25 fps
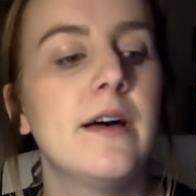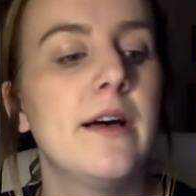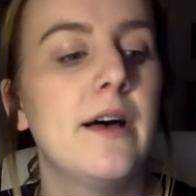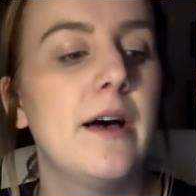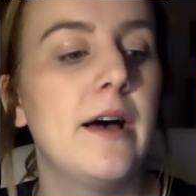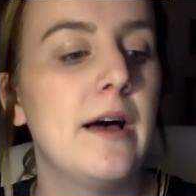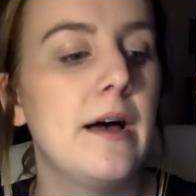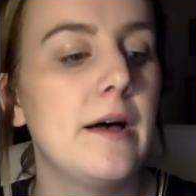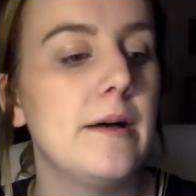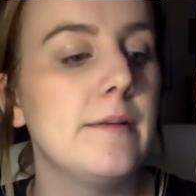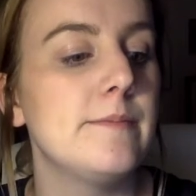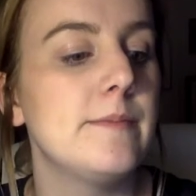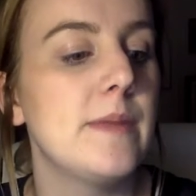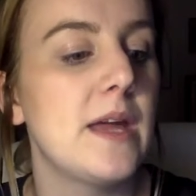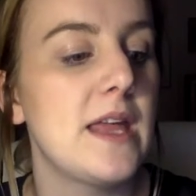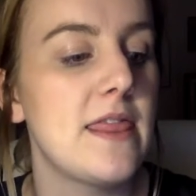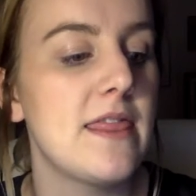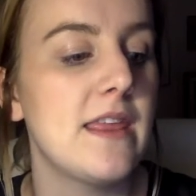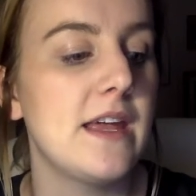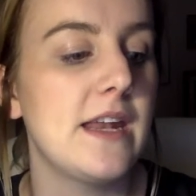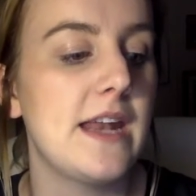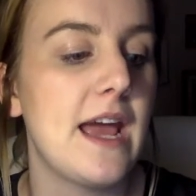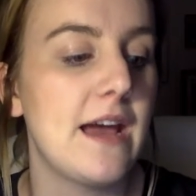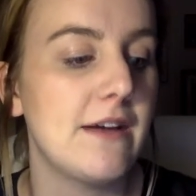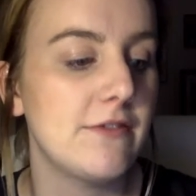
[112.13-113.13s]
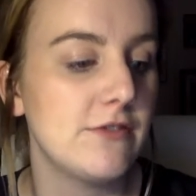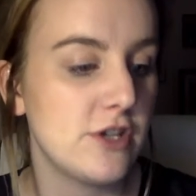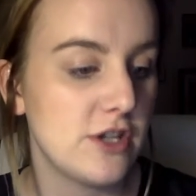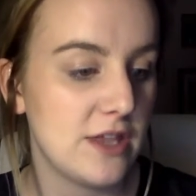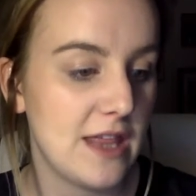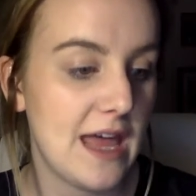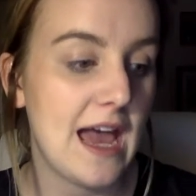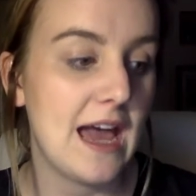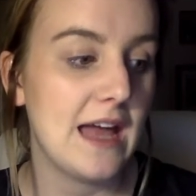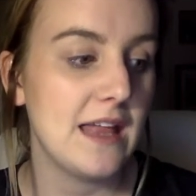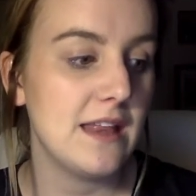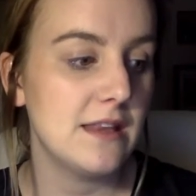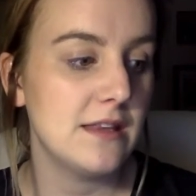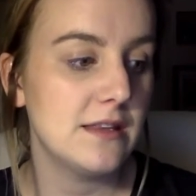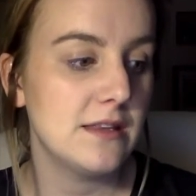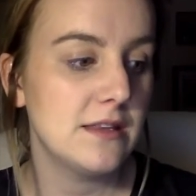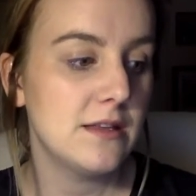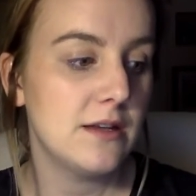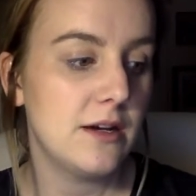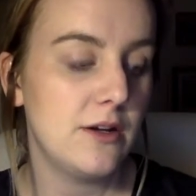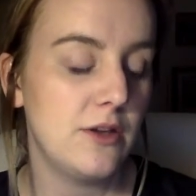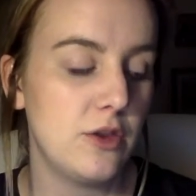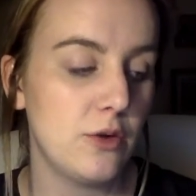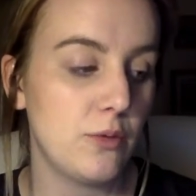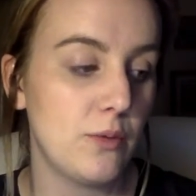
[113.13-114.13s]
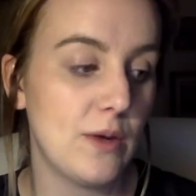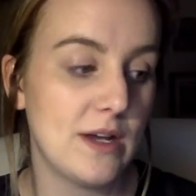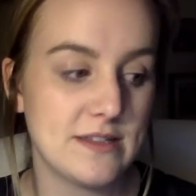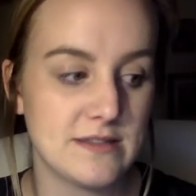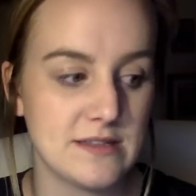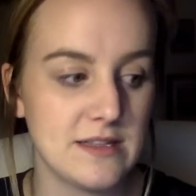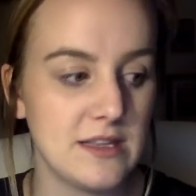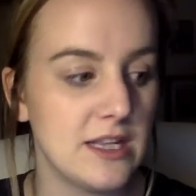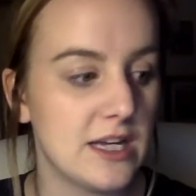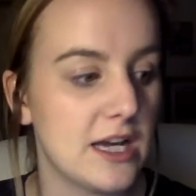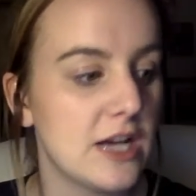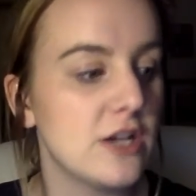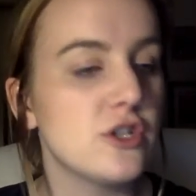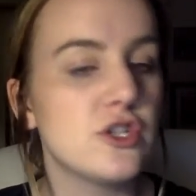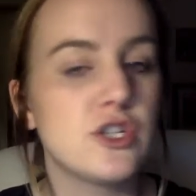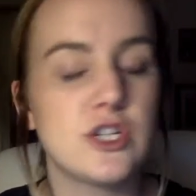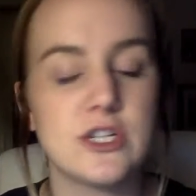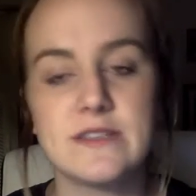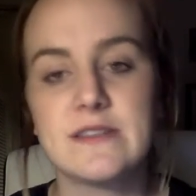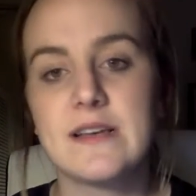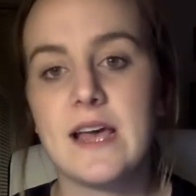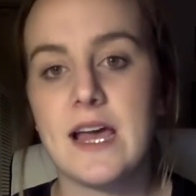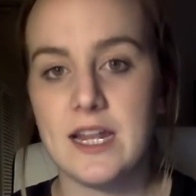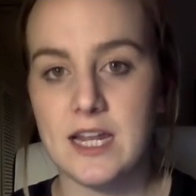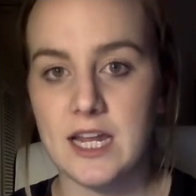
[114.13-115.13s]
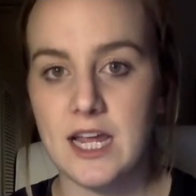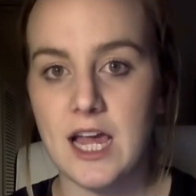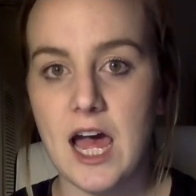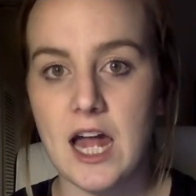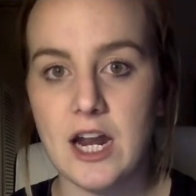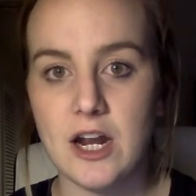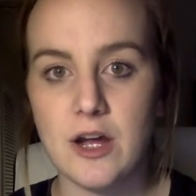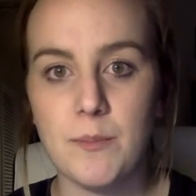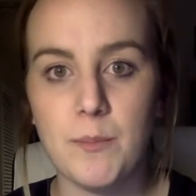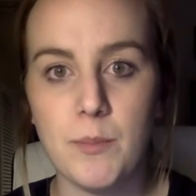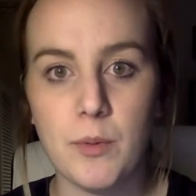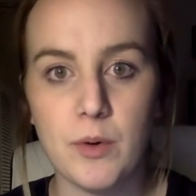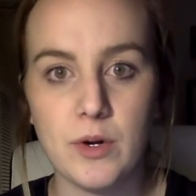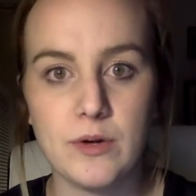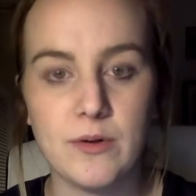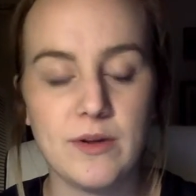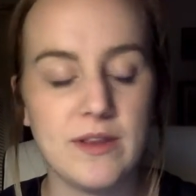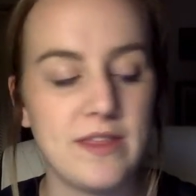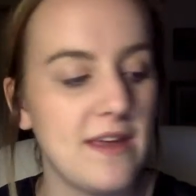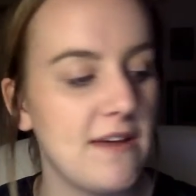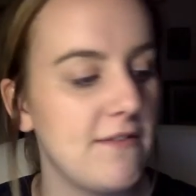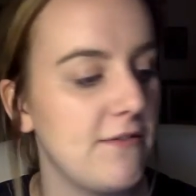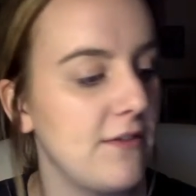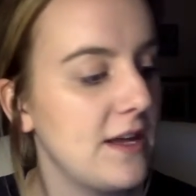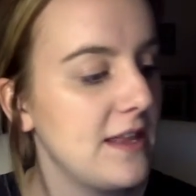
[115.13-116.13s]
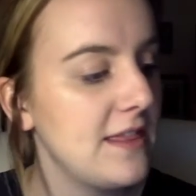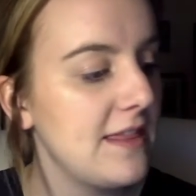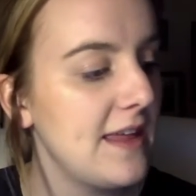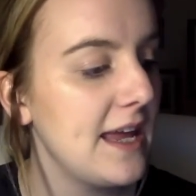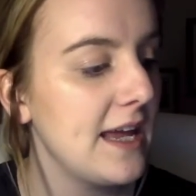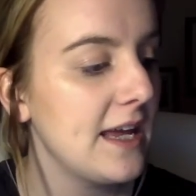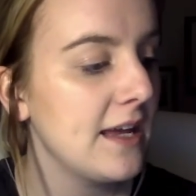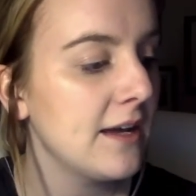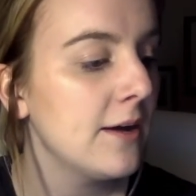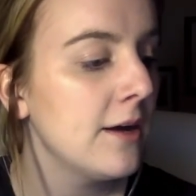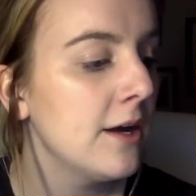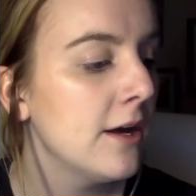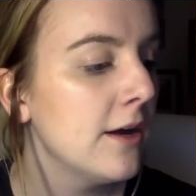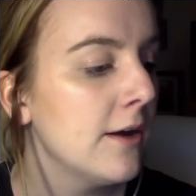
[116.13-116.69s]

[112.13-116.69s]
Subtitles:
And then after that, the rest of the countries kind of got on board with everything.